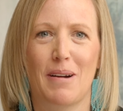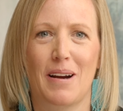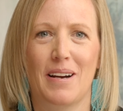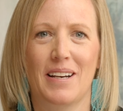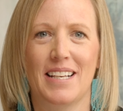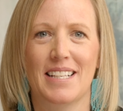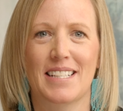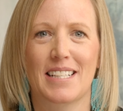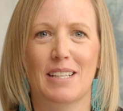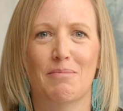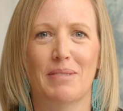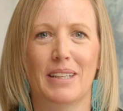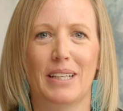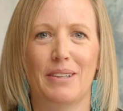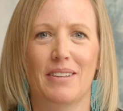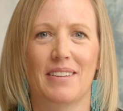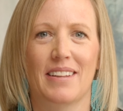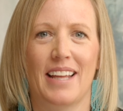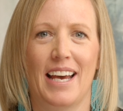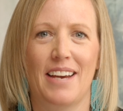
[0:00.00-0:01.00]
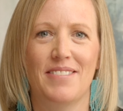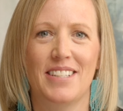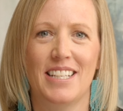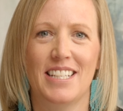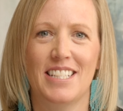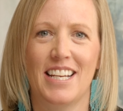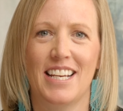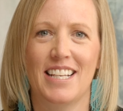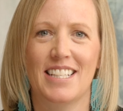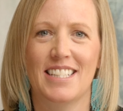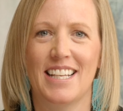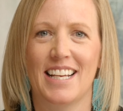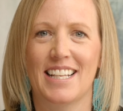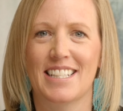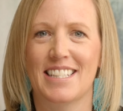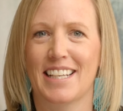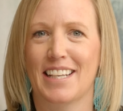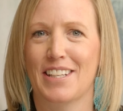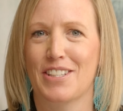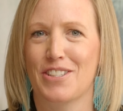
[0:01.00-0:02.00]
parties complete with live DJs,
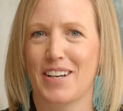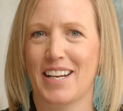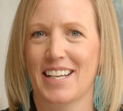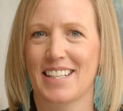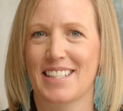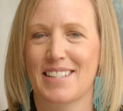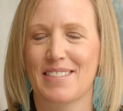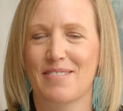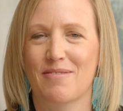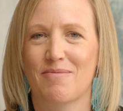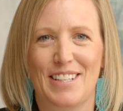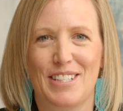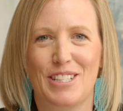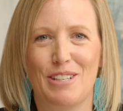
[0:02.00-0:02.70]
dancing, and drinks.